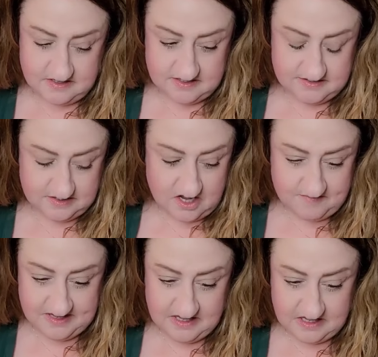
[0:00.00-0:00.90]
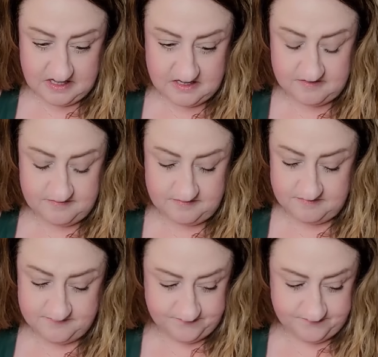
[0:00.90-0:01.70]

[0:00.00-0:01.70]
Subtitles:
is coming in,